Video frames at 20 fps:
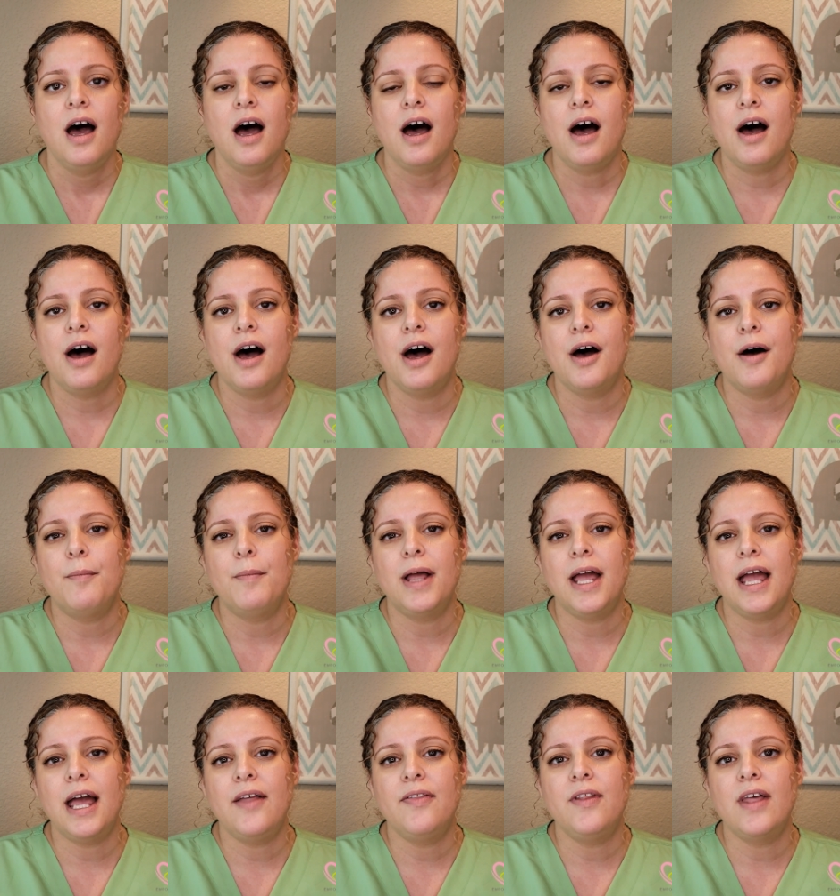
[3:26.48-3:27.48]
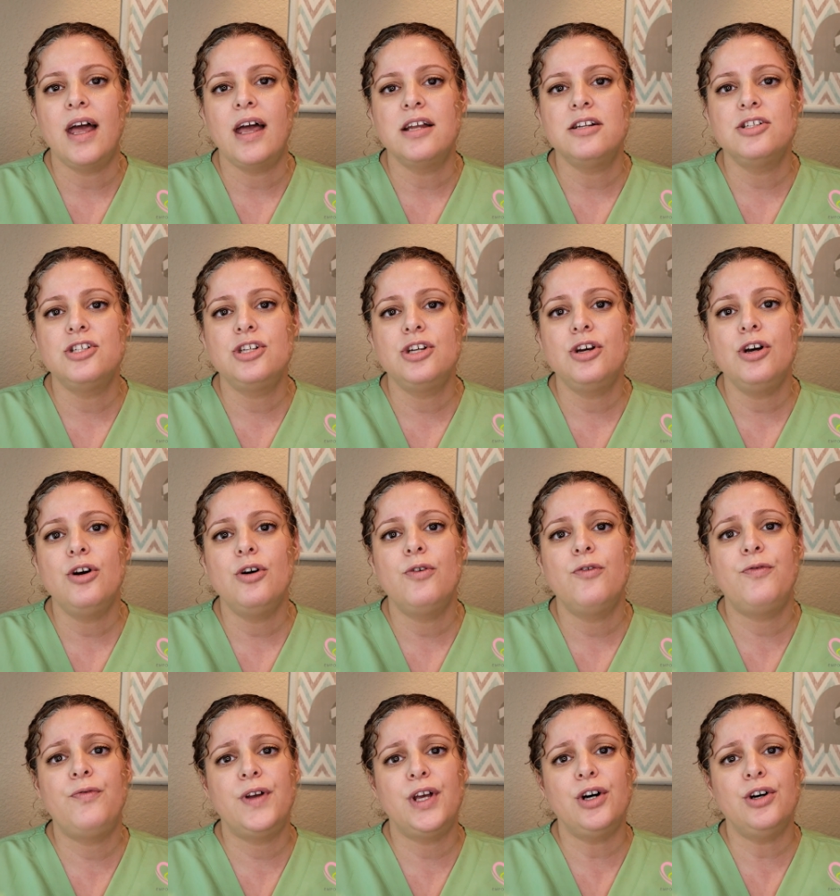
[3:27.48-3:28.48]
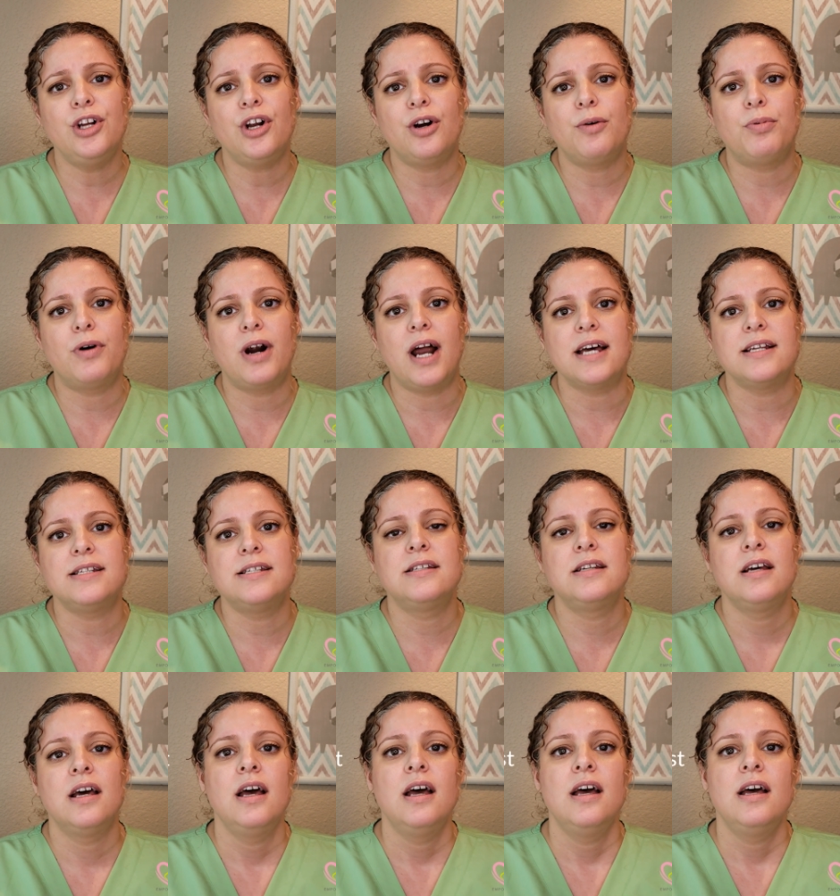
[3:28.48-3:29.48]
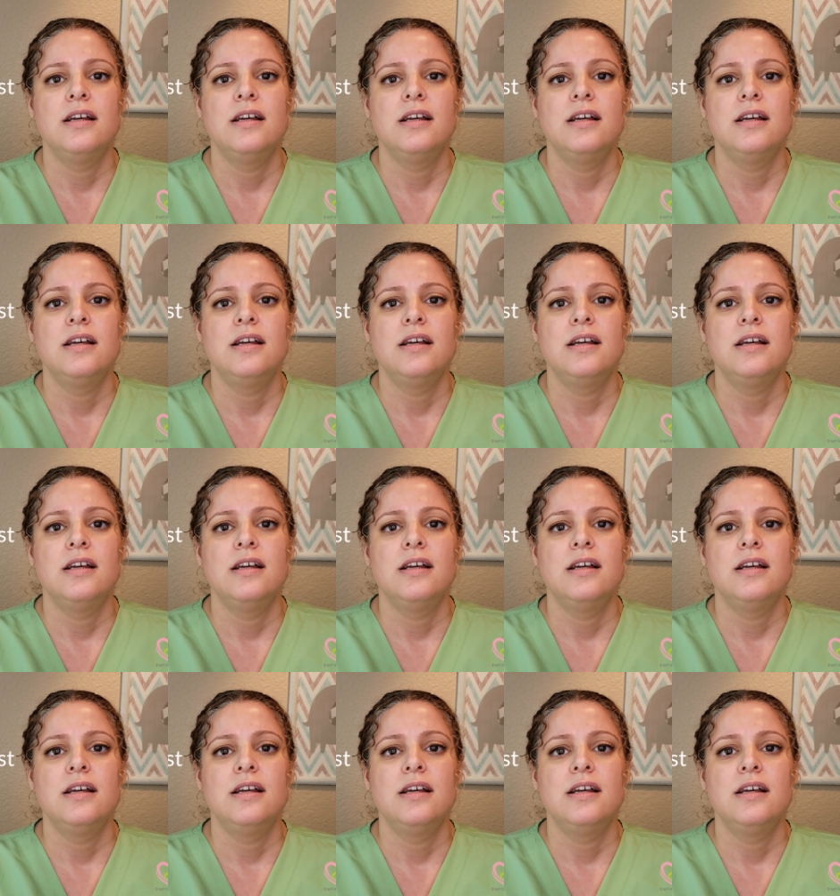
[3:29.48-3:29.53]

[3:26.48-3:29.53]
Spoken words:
And then too, feel your breast.